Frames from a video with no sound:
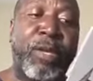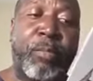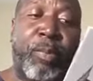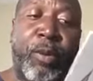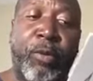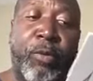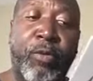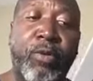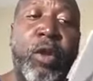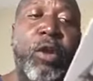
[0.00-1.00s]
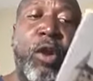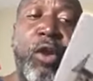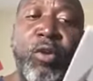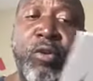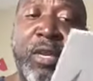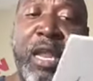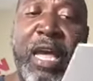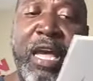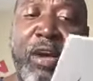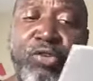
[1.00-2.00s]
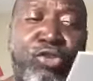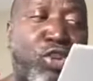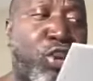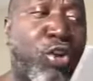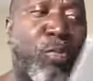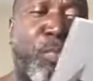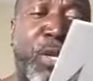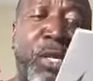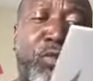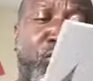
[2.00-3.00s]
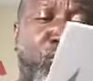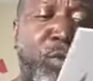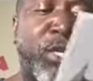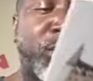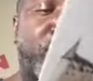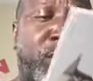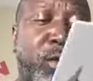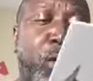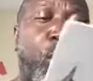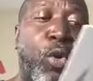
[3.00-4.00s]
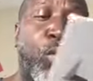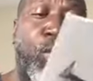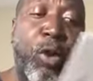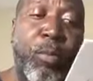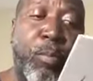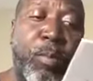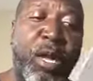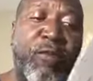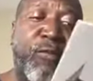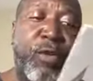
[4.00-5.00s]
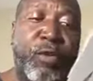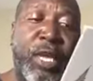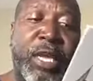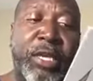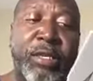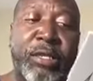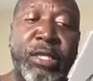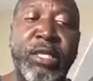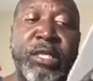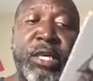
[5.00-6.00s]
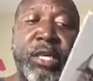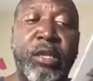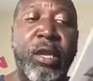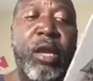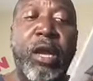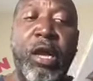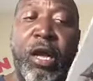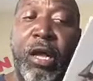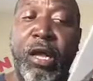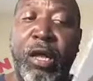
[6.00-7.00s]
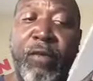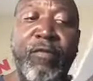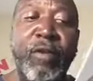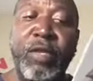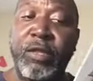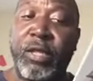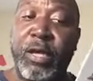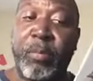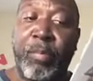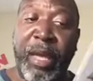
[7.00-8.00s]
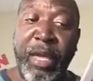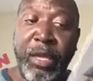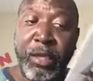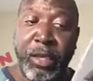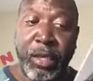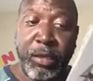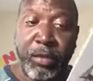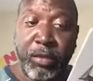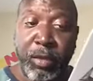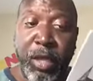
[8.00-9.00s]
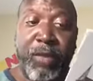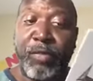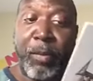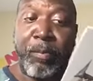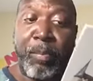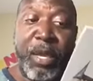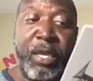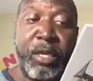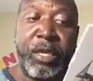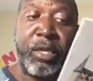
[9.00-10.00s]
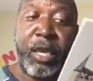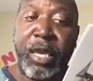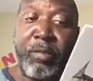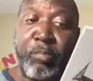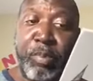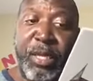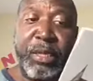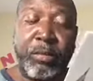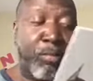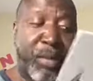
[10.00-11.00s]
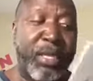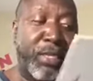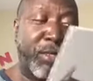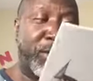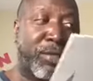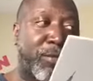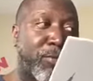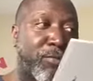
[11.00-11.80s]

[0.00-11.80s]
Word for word: Bird, her loud chirping tweets were muffled and din of the banging of the baying and bleats.